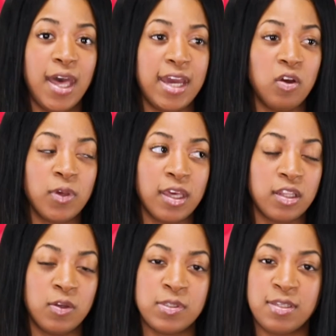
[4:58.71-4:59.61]
I don't
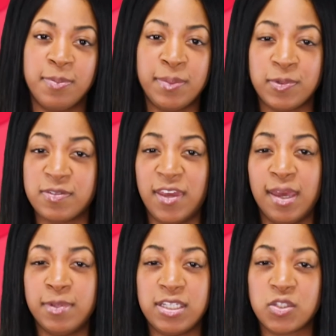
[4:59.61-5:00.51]
get close to people's
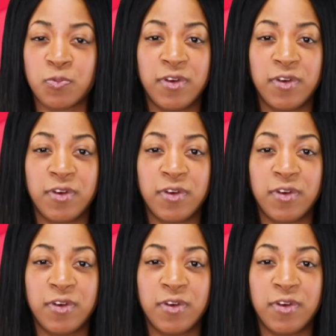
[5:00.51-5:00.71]
families